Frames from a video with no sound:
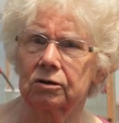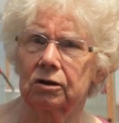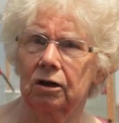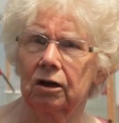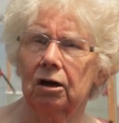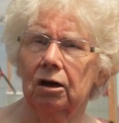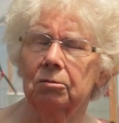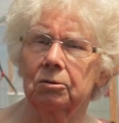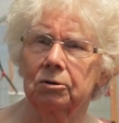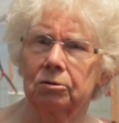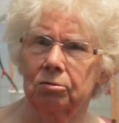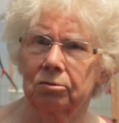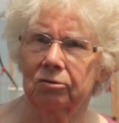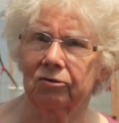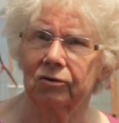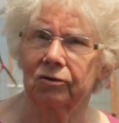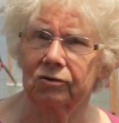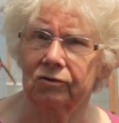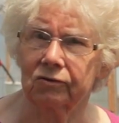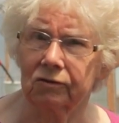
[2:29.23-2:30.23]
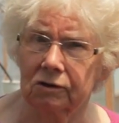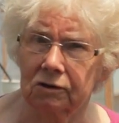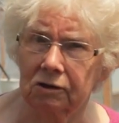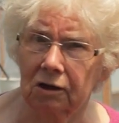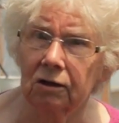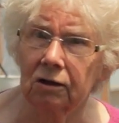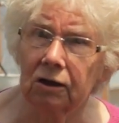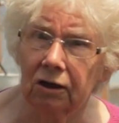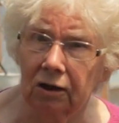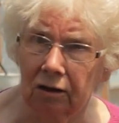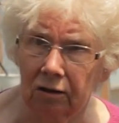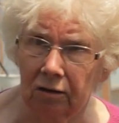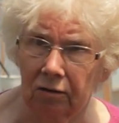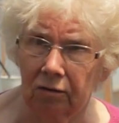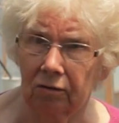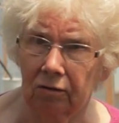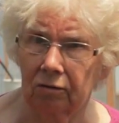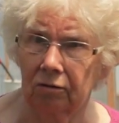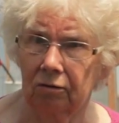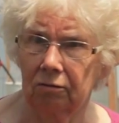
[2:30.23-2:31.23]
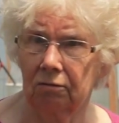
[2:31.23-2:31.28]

the cabbage was for Sunday dinner,